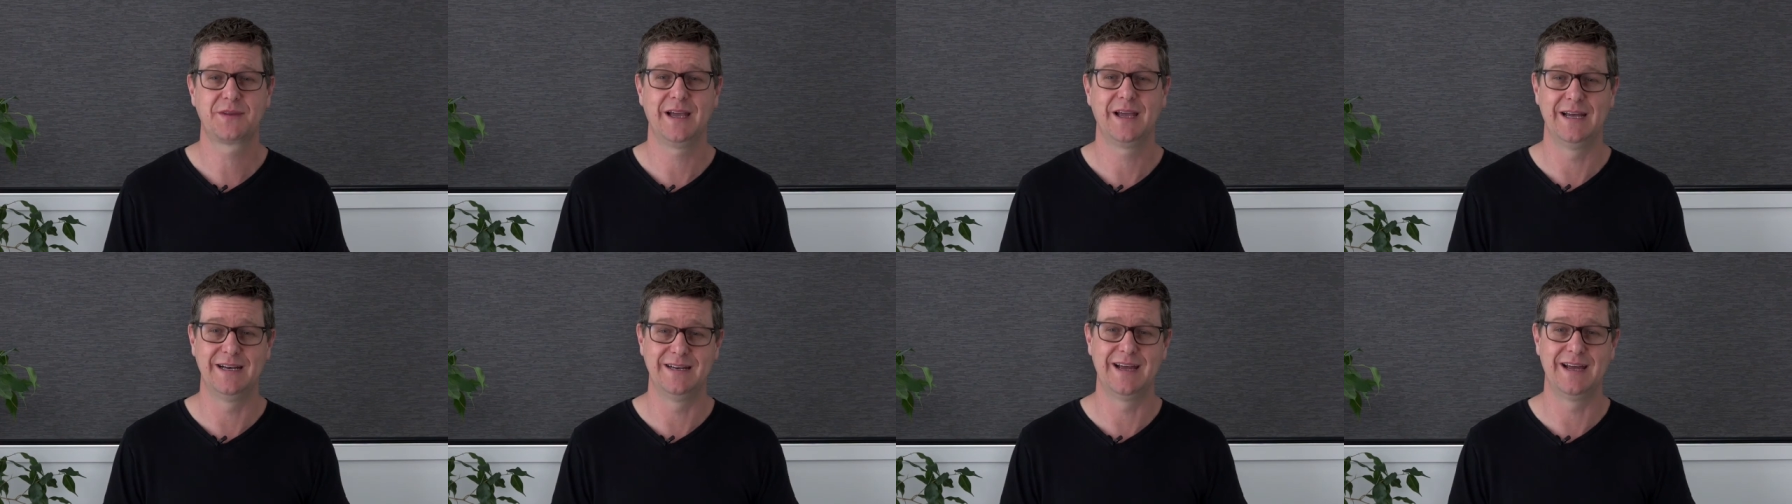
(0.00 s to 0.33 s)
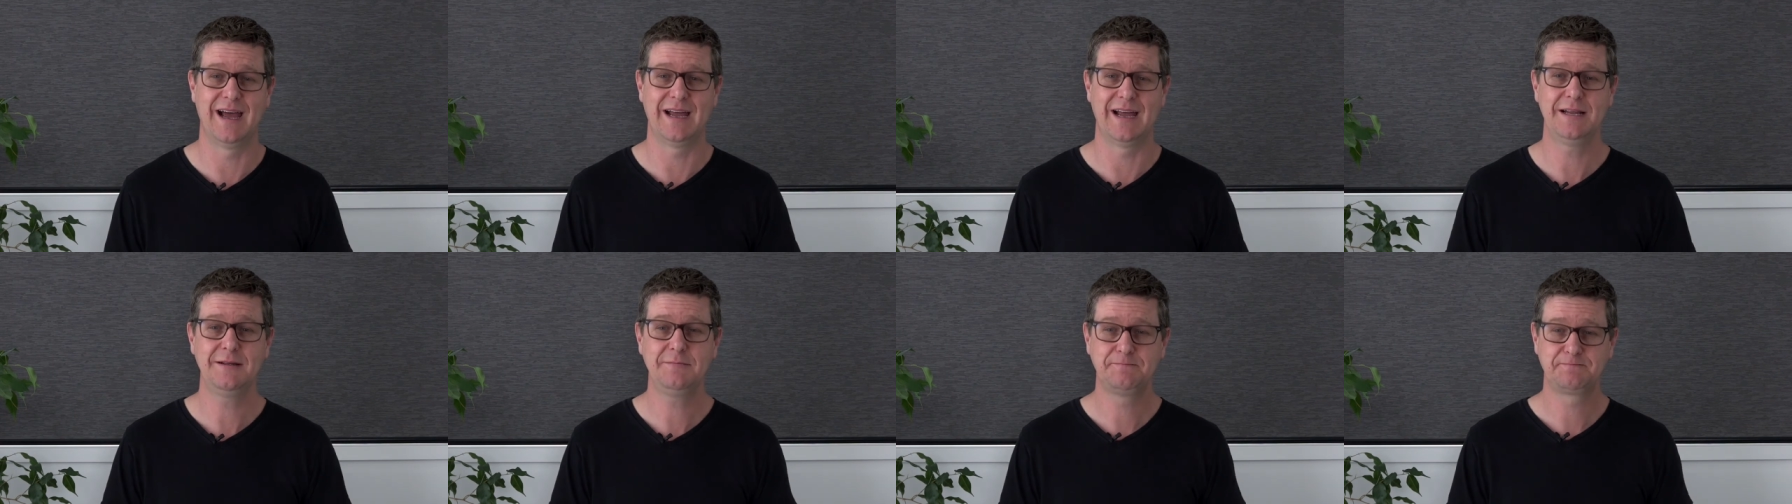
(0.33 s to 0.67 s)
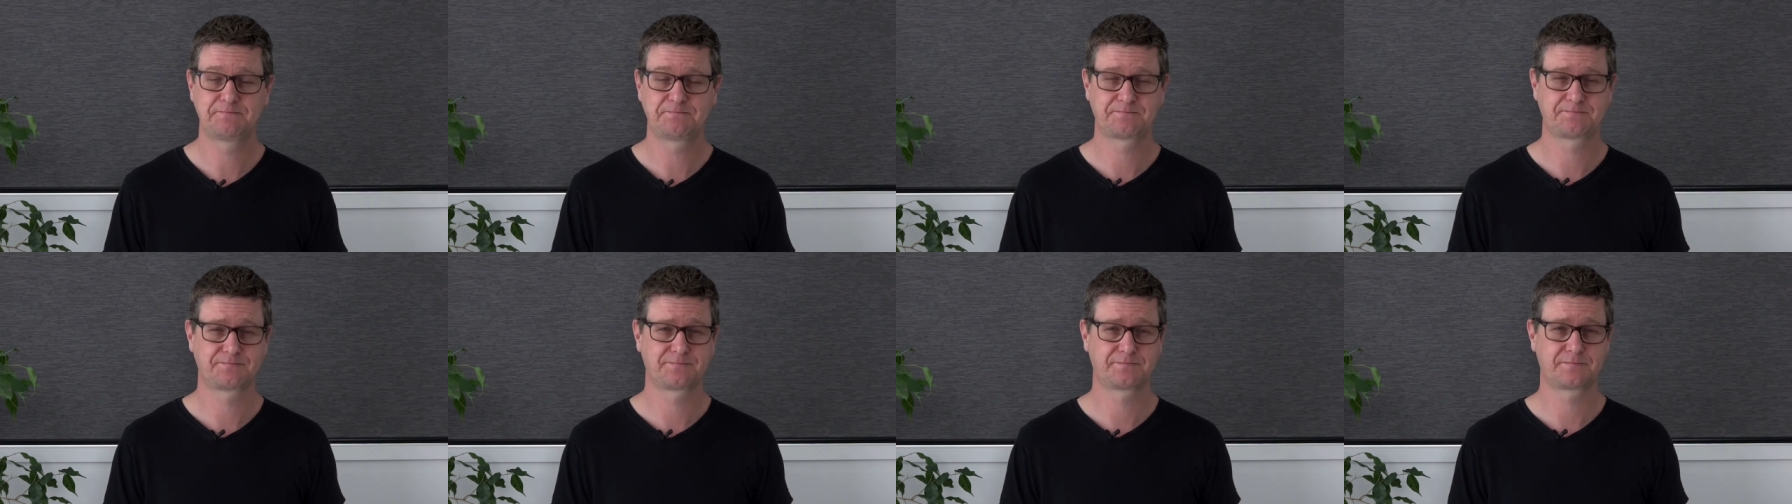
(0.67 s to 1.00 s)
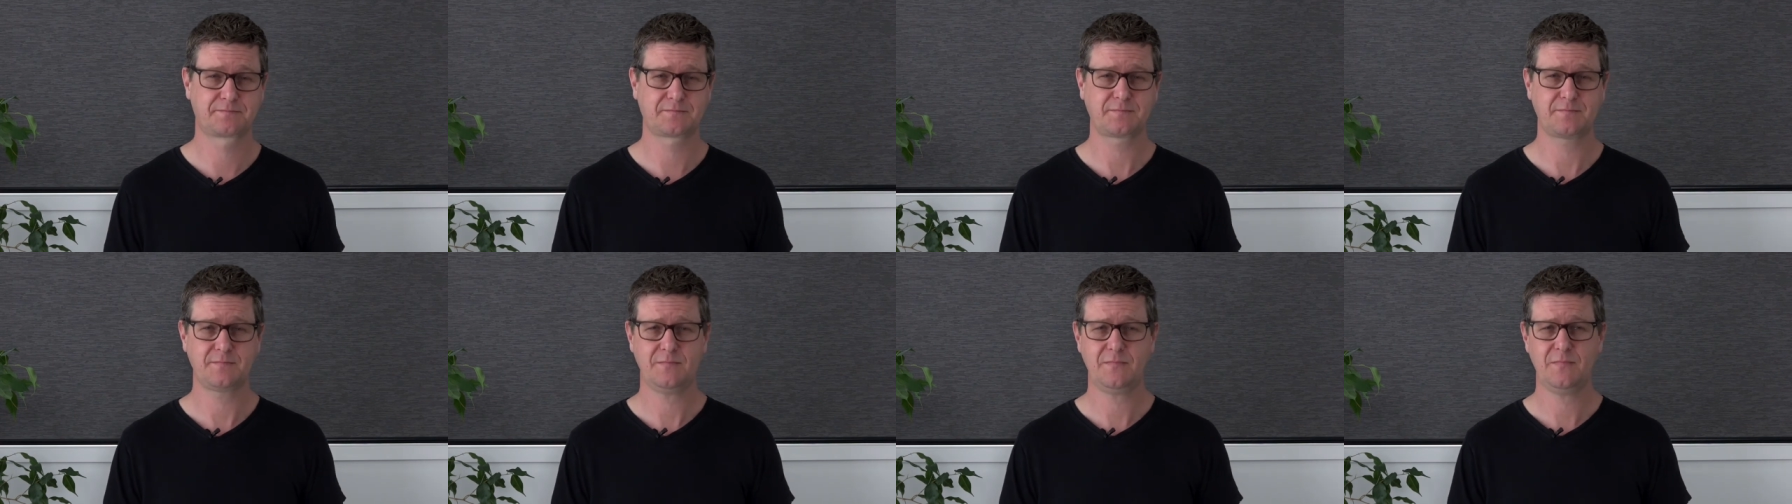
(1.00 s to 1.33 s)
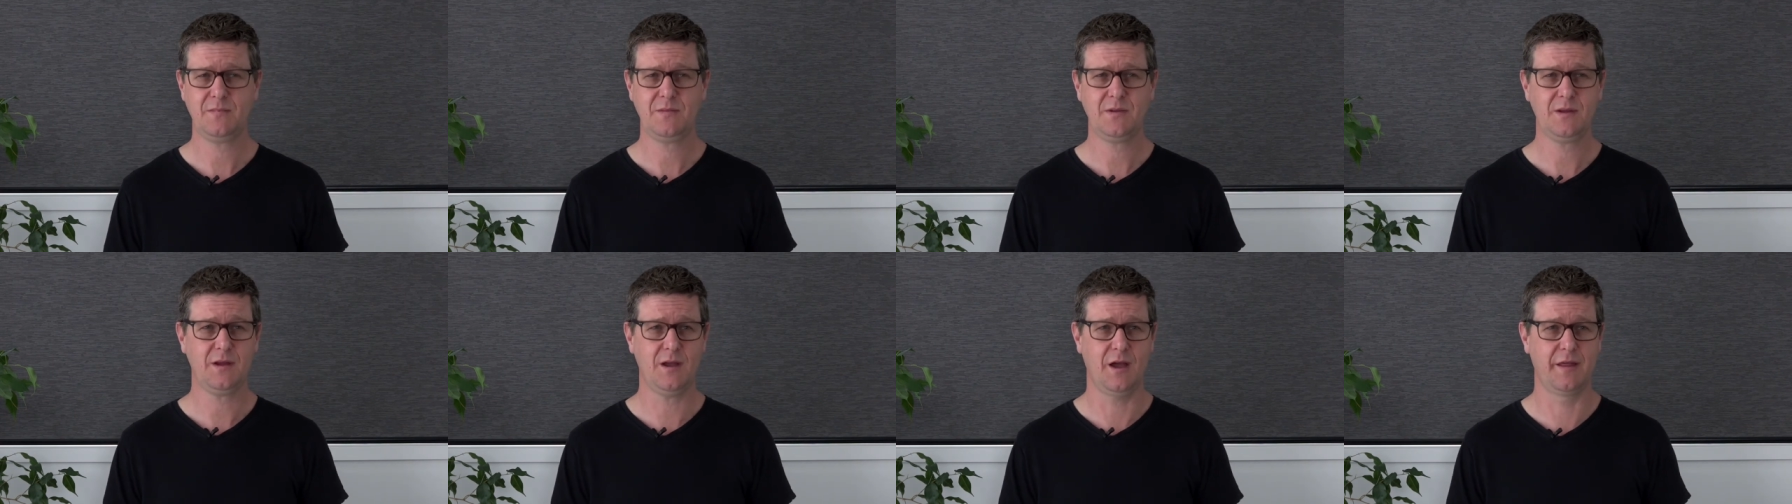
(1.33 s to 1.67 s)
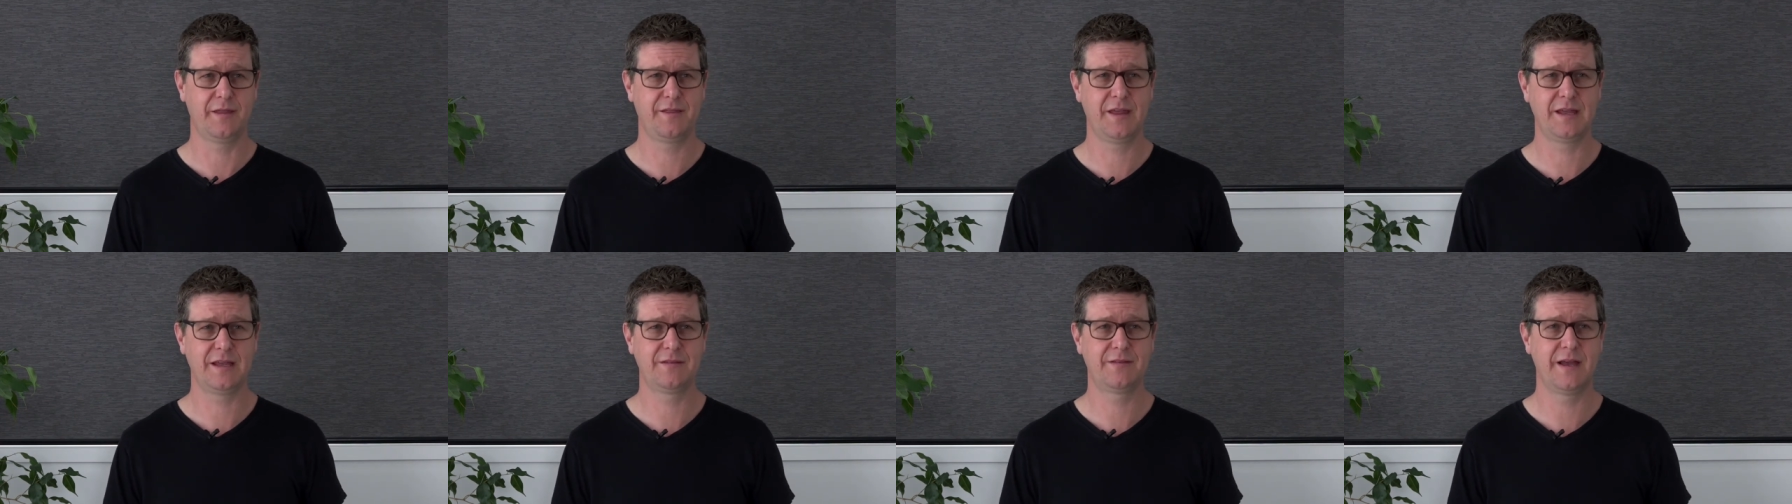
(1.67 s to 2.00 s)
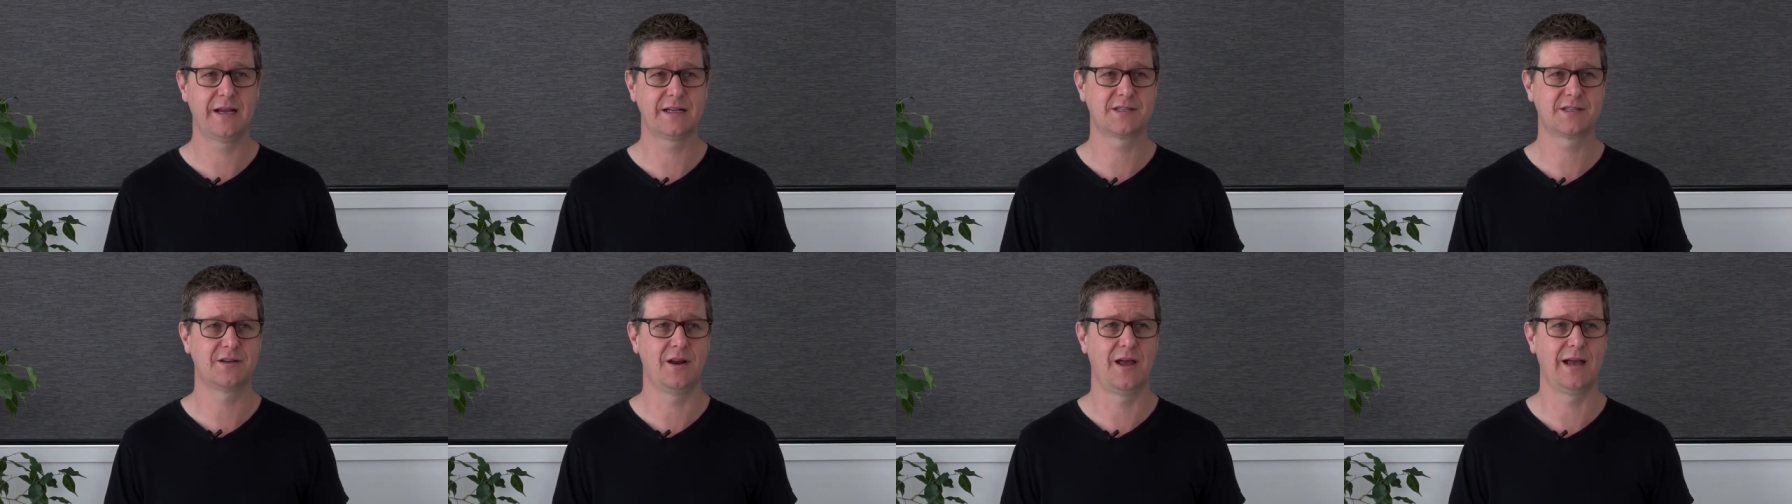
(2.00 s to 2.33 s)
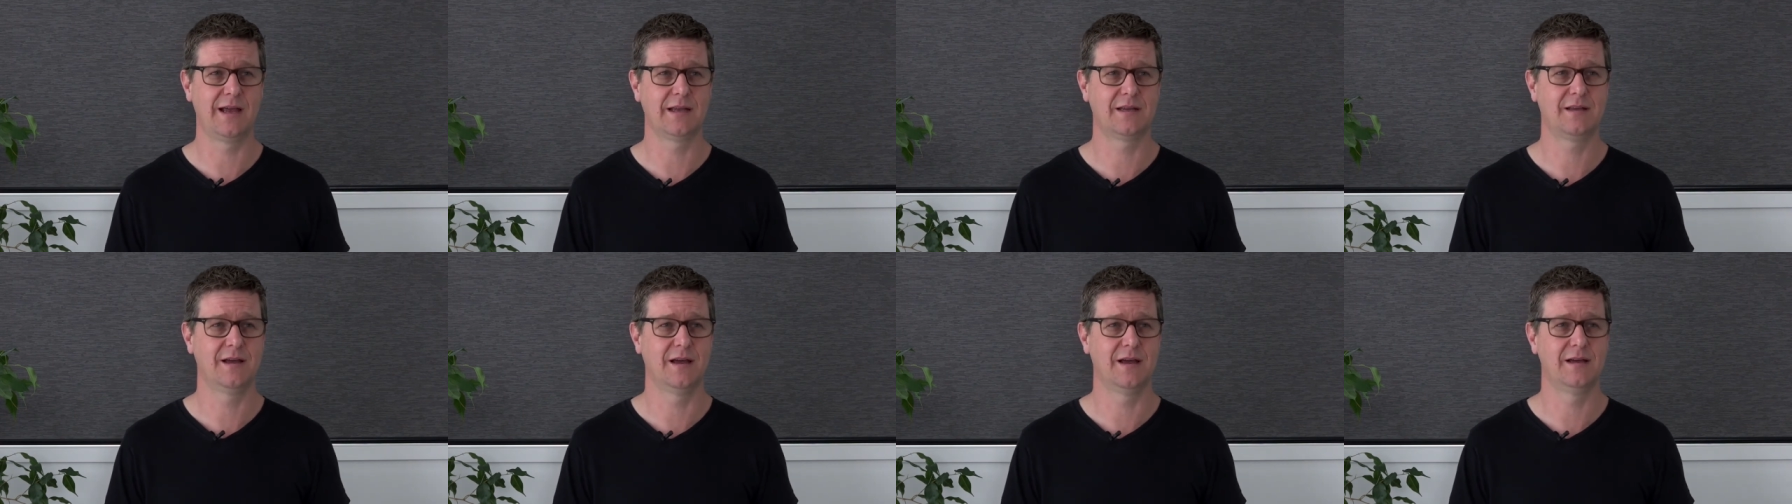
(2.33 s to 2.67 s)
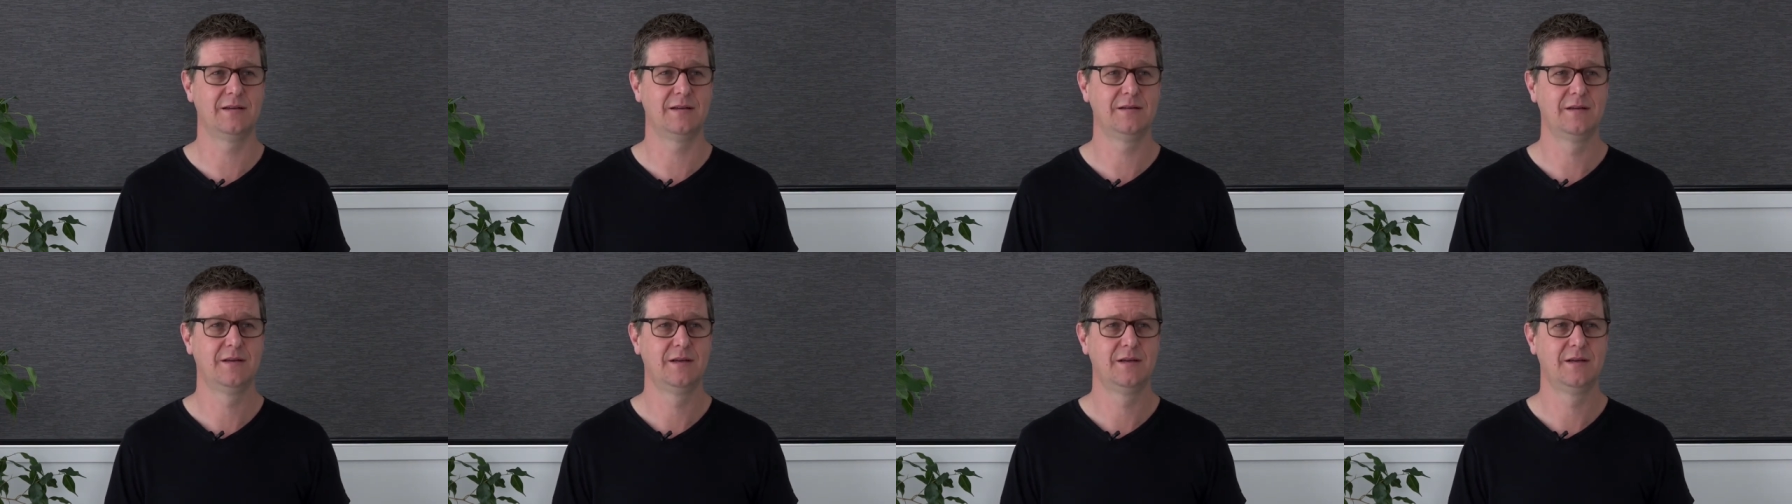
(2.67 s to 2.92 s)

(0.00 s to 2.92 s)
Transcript: a day. I think that's like they